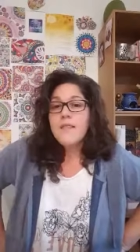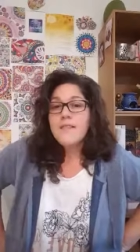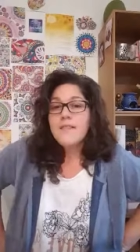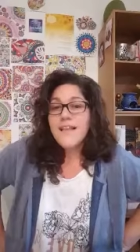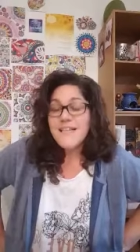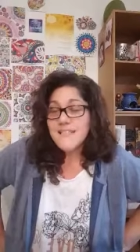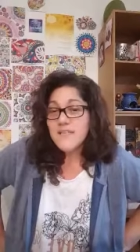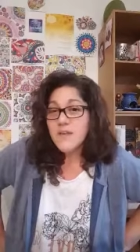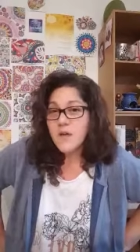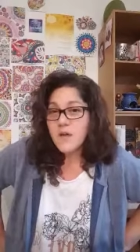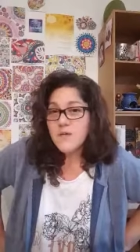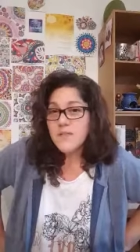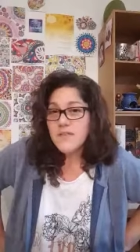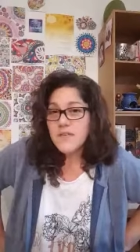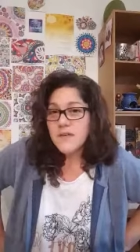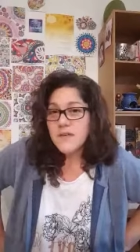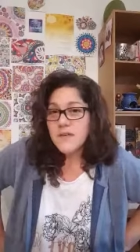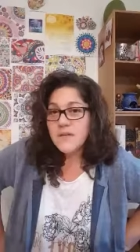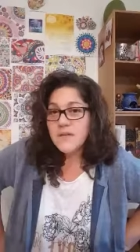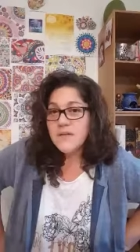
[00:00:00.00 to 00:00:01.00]
That's goal
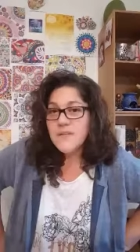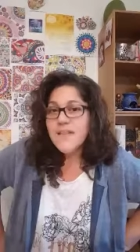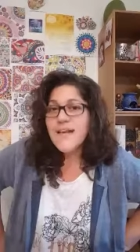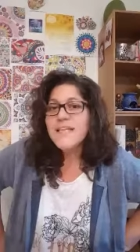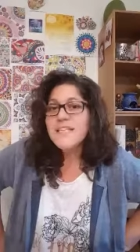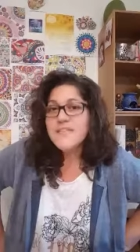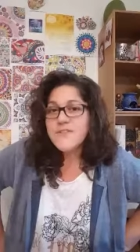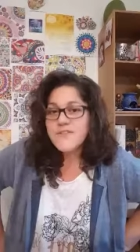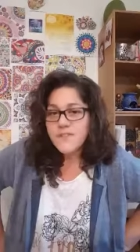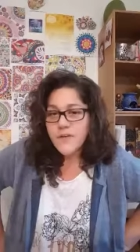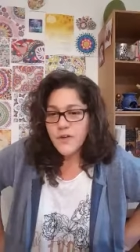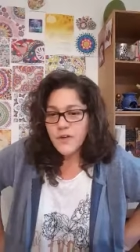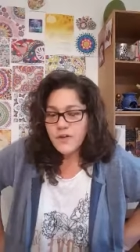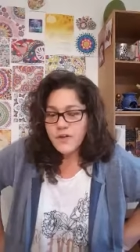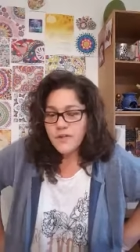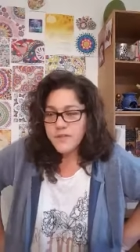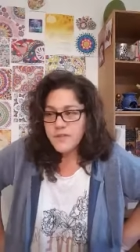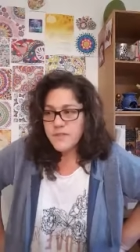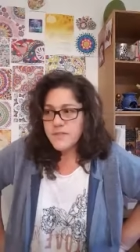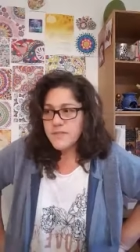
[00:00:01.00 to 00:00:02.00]
setting. That's
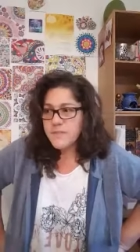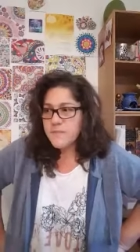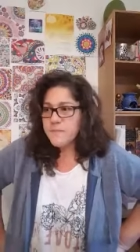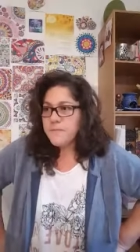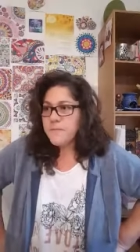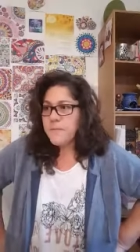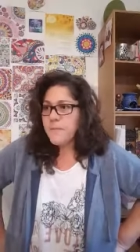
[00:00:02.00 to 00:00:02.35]
focus.